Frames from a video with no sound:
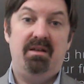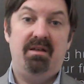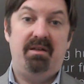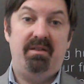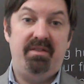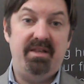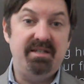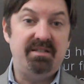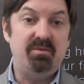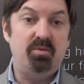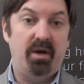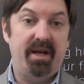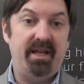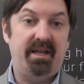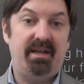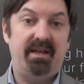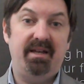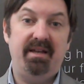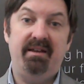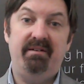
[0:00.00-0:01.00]
This
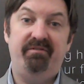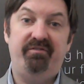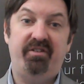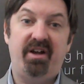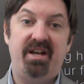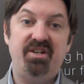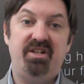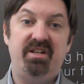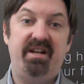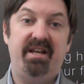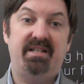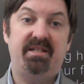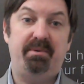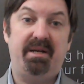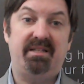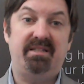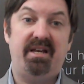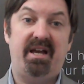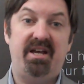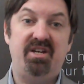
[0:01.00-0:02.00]
week, inflation
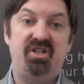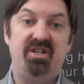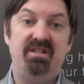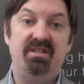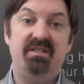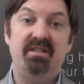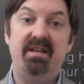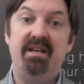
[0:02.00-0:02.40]
expectations